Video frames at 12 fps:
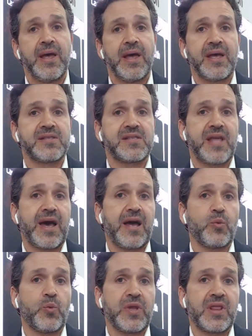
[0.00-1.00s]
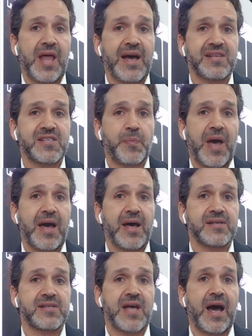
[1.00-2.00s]
is that with
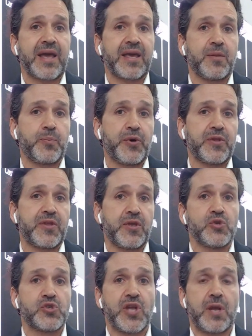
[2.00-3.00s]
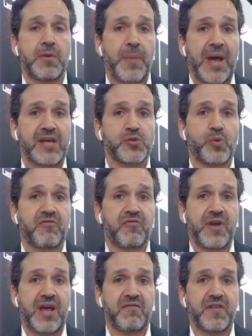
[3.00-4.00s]
LastPass, I can put the username and password
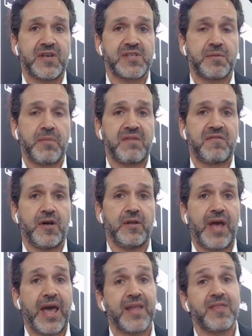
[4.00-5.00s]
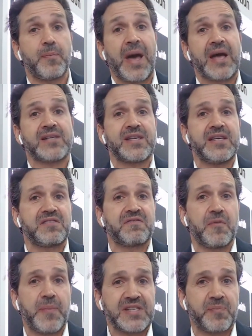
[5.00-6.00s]
for Netflix in my vault and the passkeys
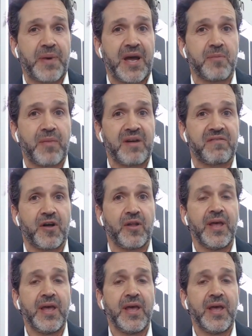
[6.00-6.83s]
for Best Buy in my vault.